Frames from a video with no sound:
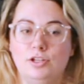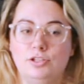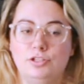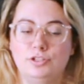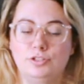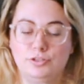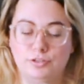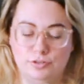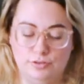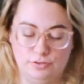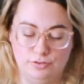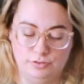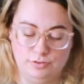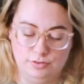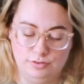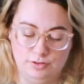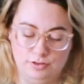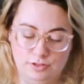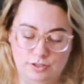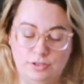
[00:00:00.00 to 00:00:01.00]

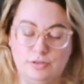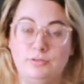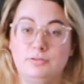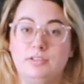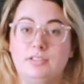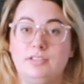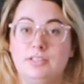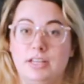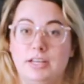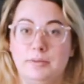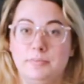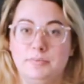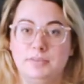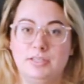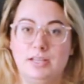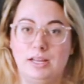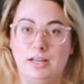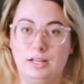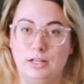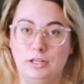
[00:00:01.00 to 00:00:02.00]
to use
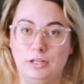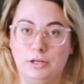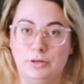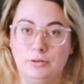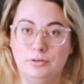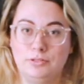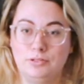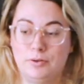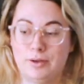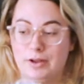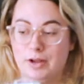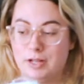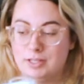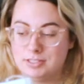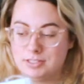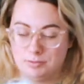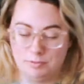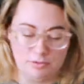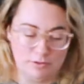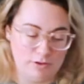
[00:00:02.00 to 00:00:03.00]
tips and glue, so I
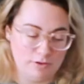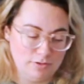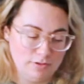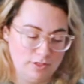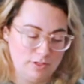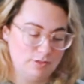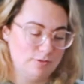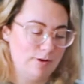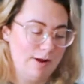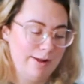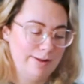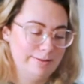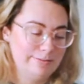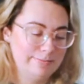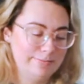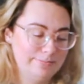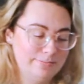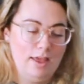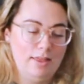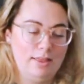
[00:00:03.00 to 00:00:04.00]
got some of those as well.